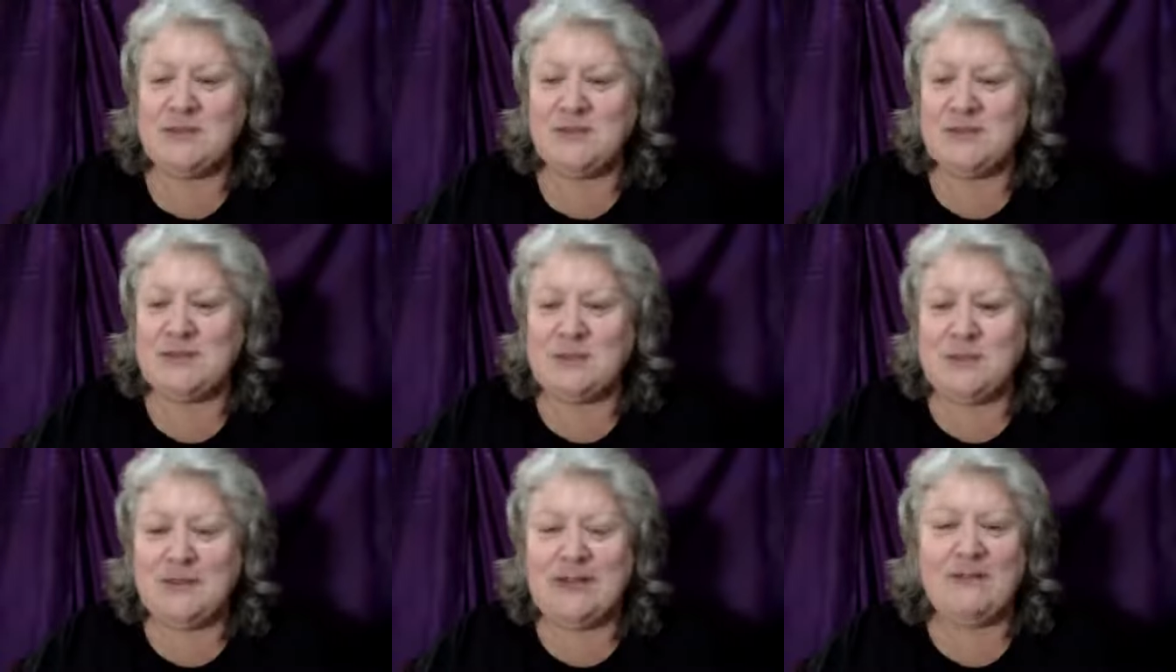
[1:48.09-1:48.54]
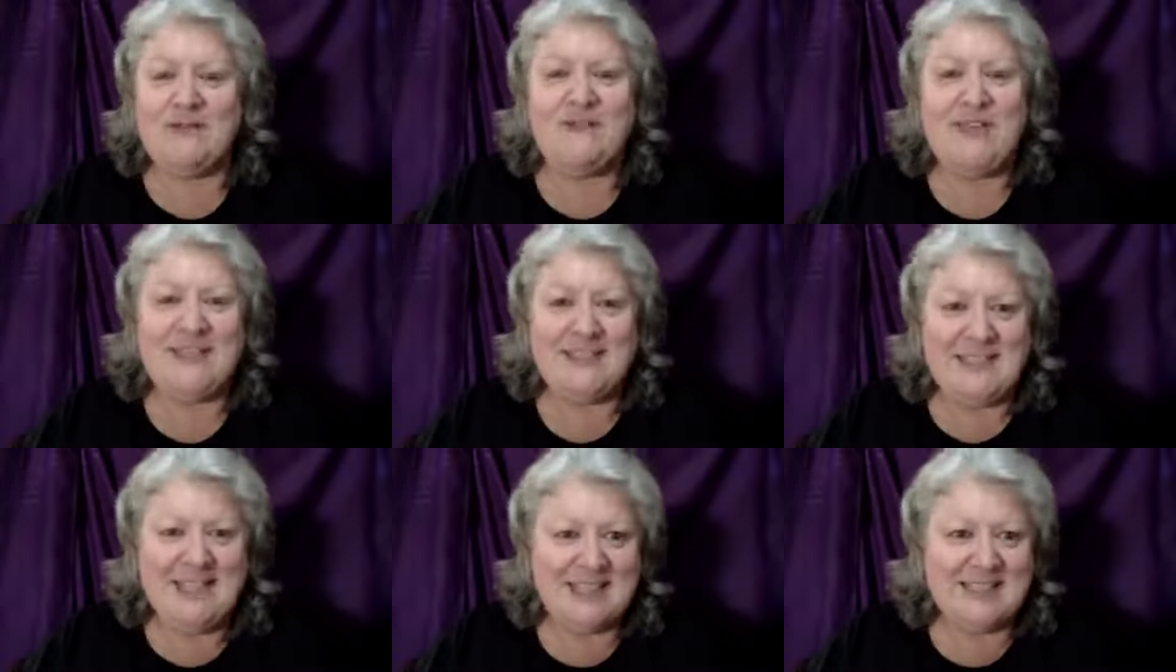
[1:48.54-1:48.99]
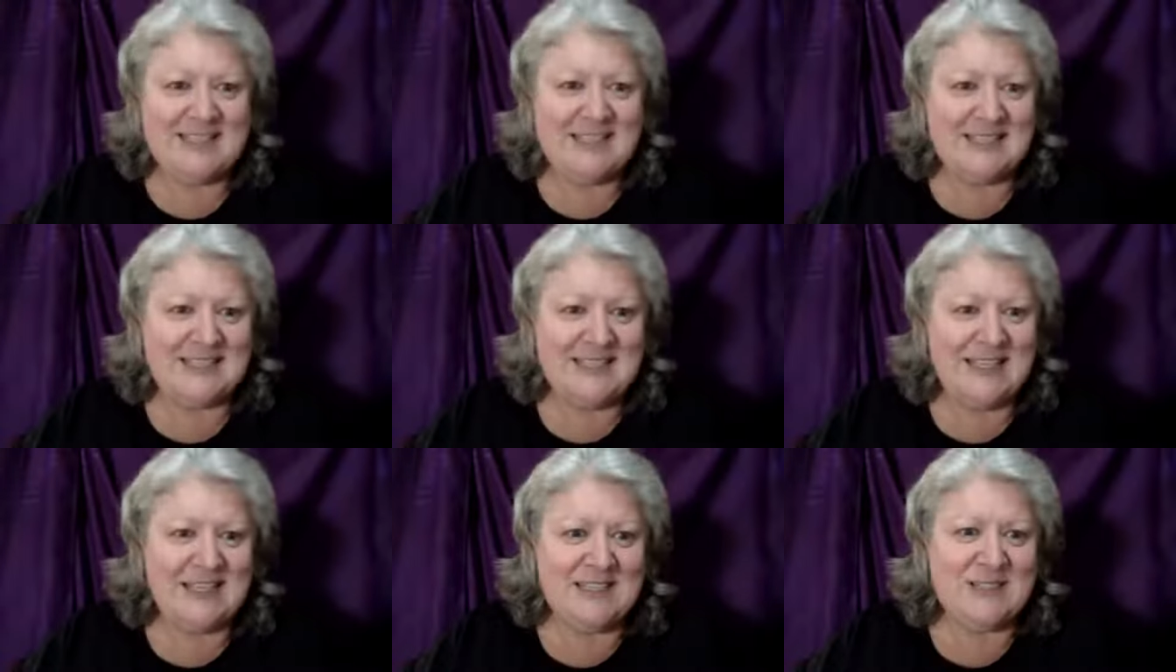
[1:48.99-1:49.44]
So it's been a
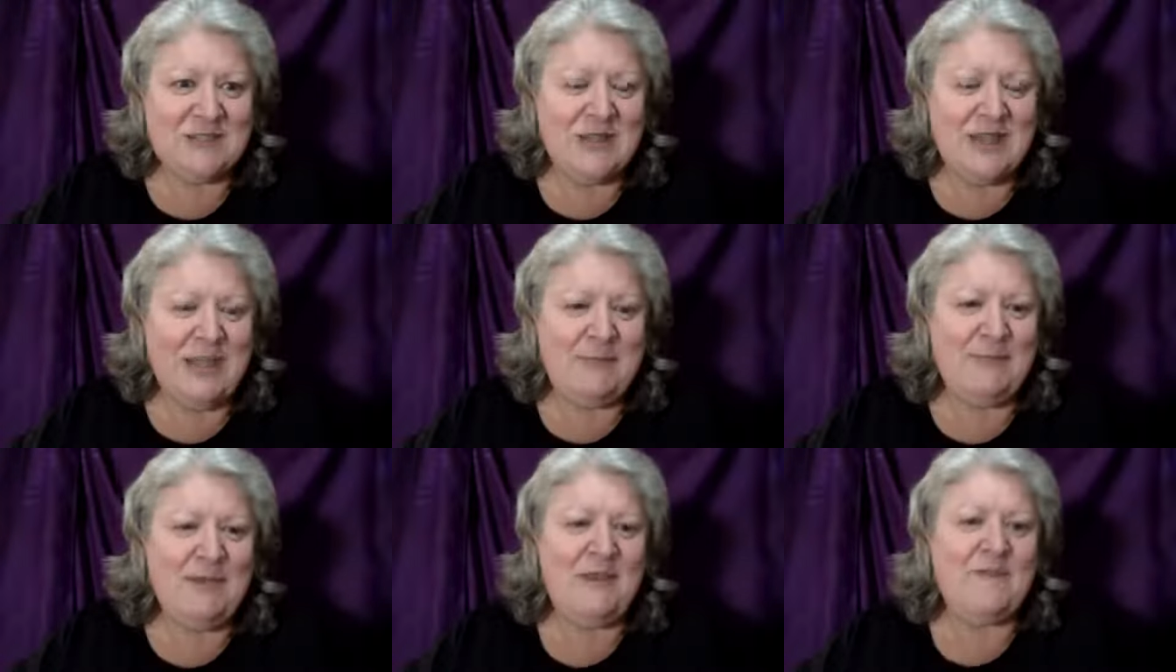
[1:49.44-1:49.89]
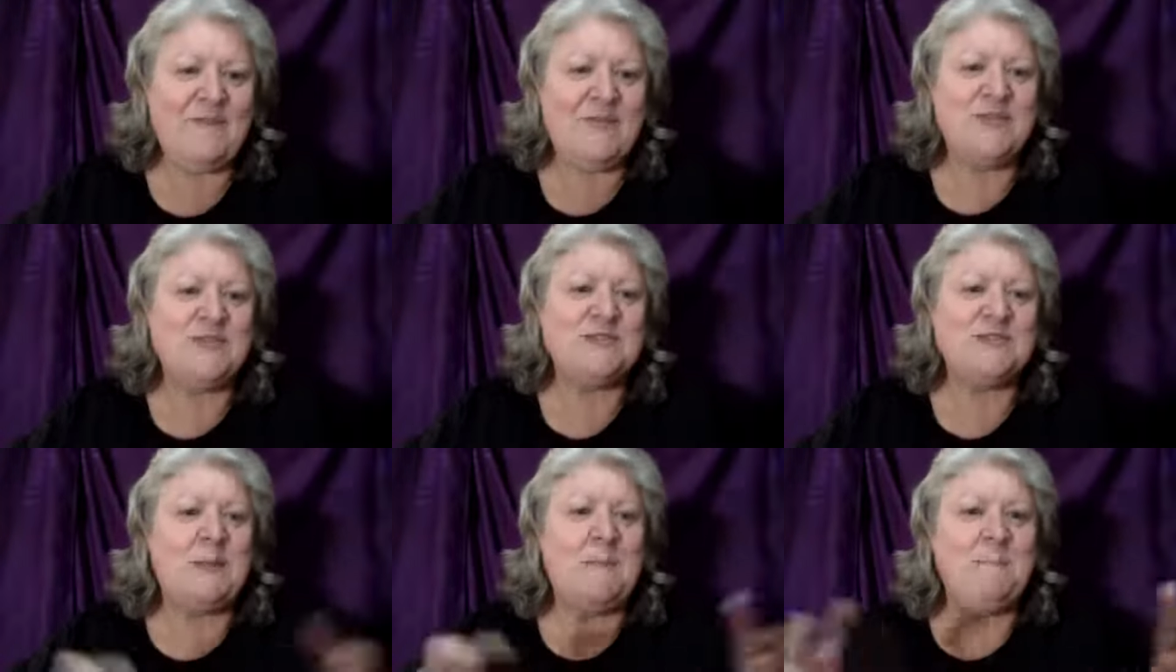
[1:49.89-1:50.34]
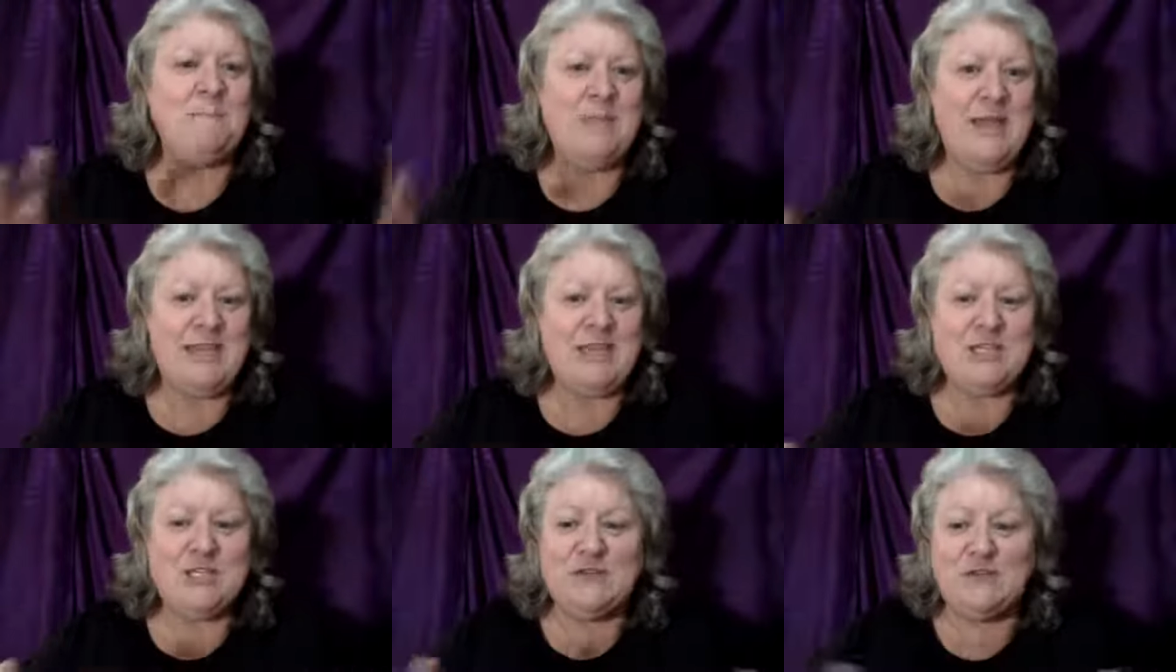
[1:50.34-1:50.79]
fantastic day. So I had my first
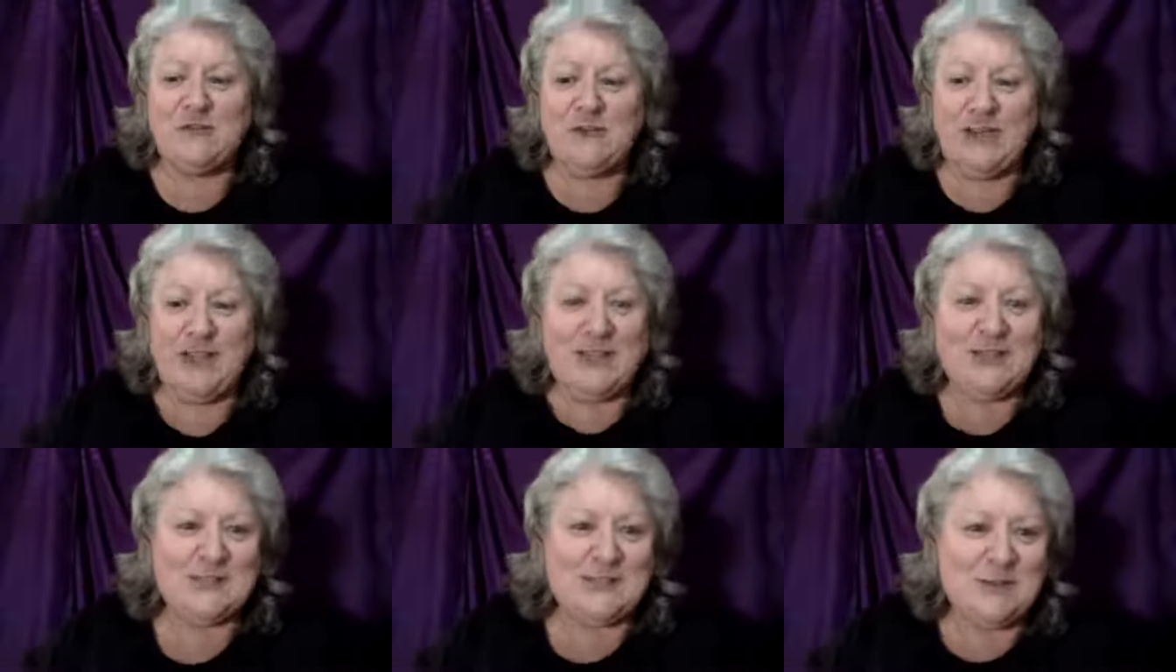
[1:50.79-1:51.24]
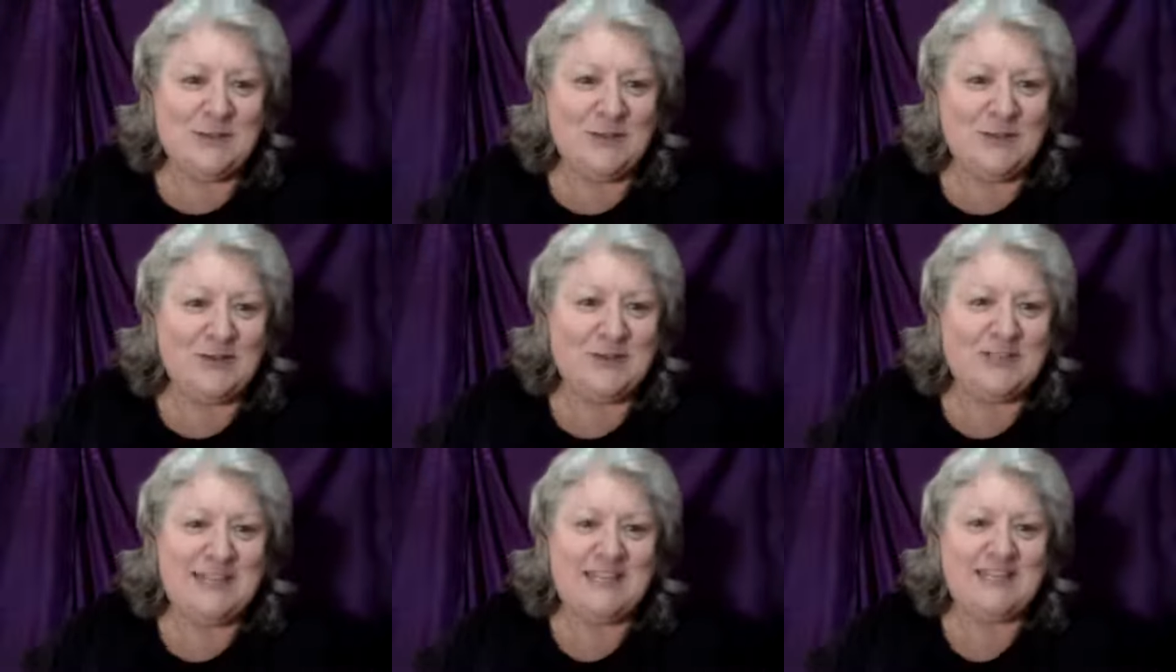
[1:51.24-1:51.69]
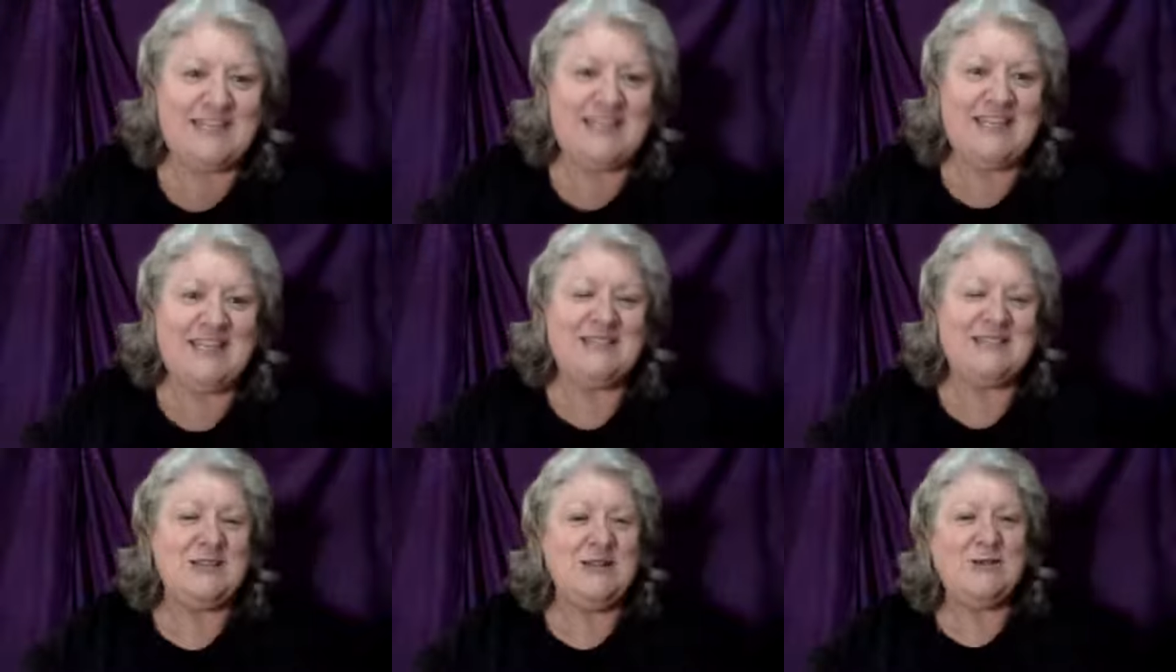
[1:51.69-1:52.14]
major flying solo day
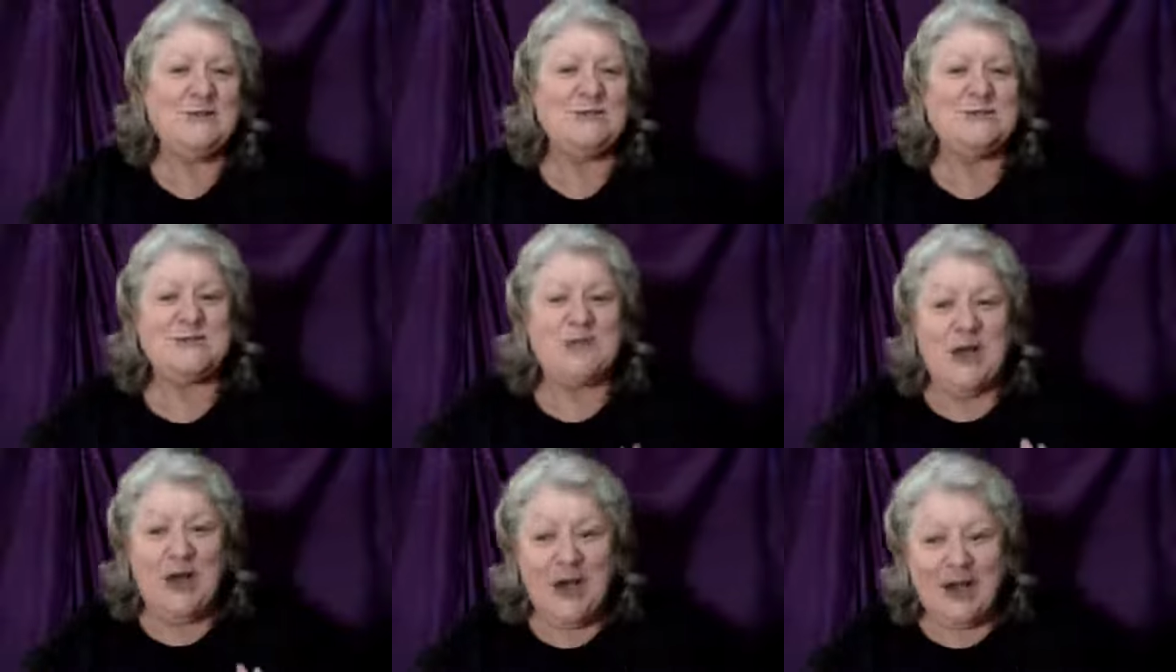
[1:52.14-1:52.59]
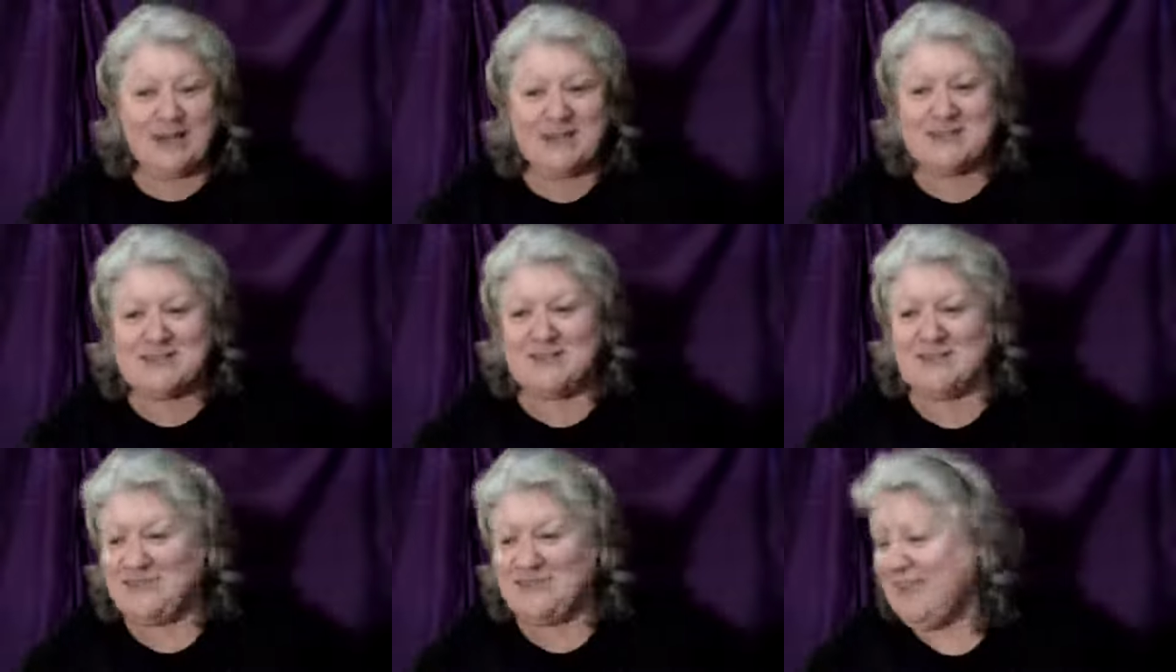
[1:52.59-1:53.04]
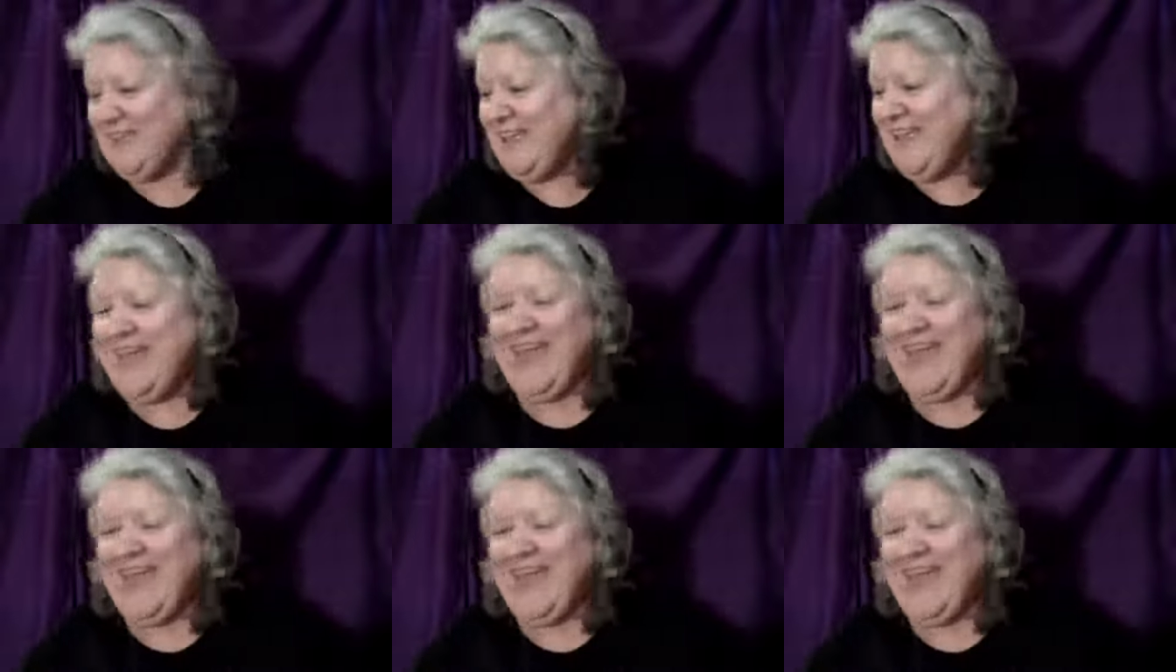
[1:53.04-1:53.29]
today. So it was awesome.